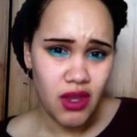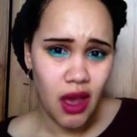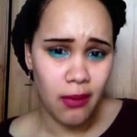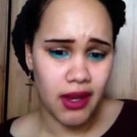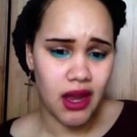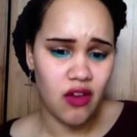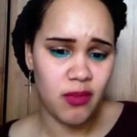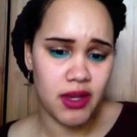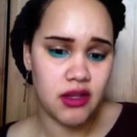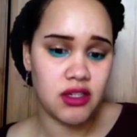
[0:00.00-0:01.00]
I mean,
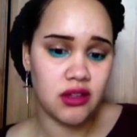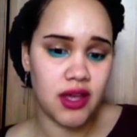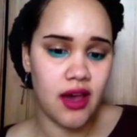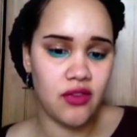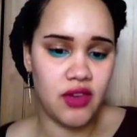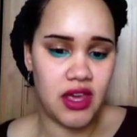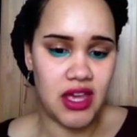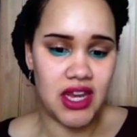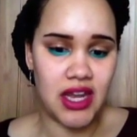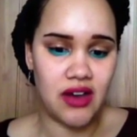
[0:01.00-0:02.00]
I've been doing the healthy
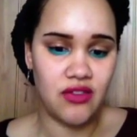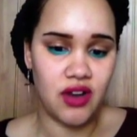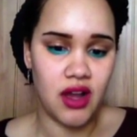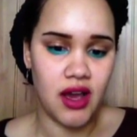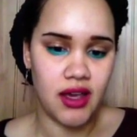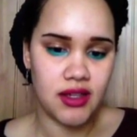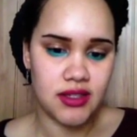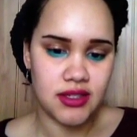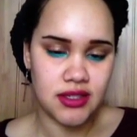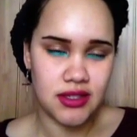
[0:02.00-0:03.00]
eating now for like
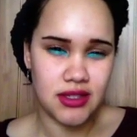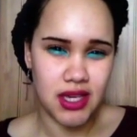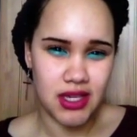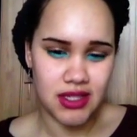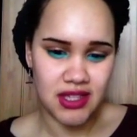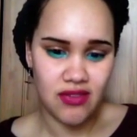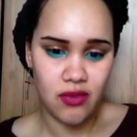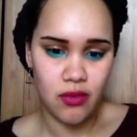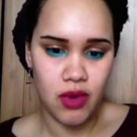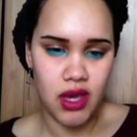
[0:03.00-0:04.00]

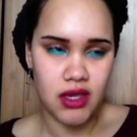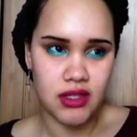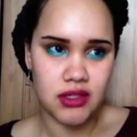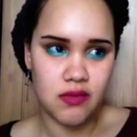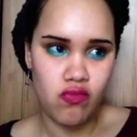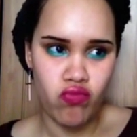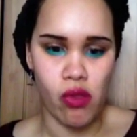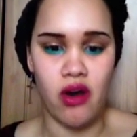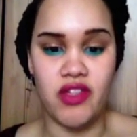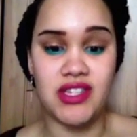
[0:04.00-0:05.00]
6-7 weeks.
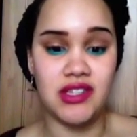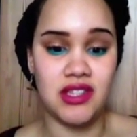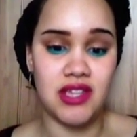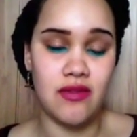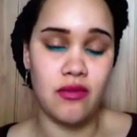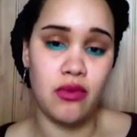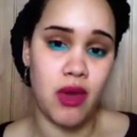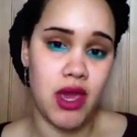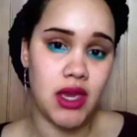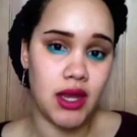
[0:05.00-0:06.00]
Oh, this is the 7th
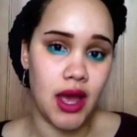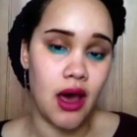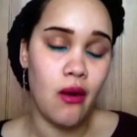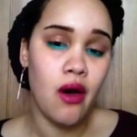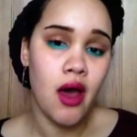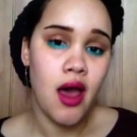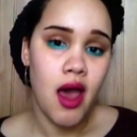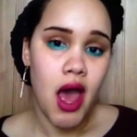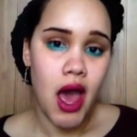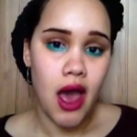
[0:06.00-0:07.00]
week now.
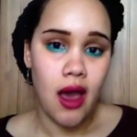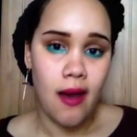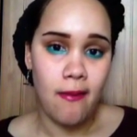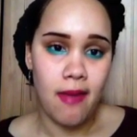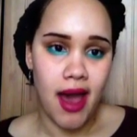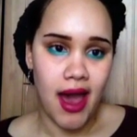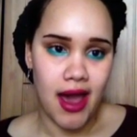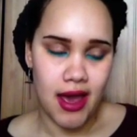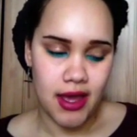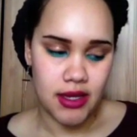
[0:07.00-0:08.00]

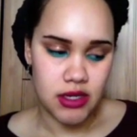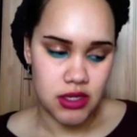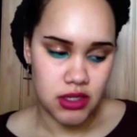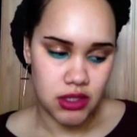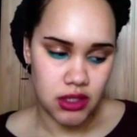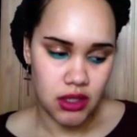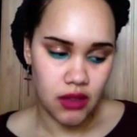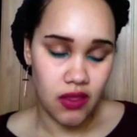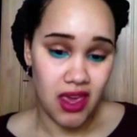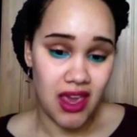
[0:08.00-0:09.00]
And
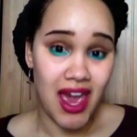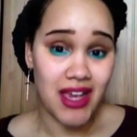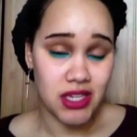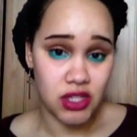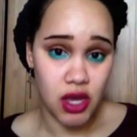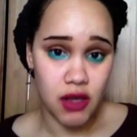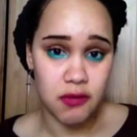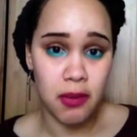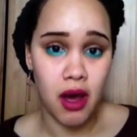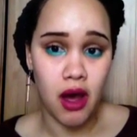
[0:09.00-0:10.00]
the
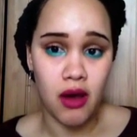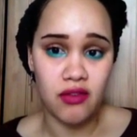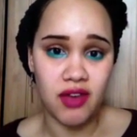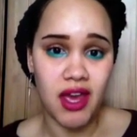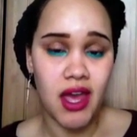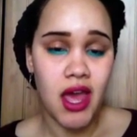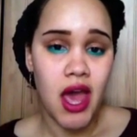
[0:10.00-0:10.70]
exercise part of it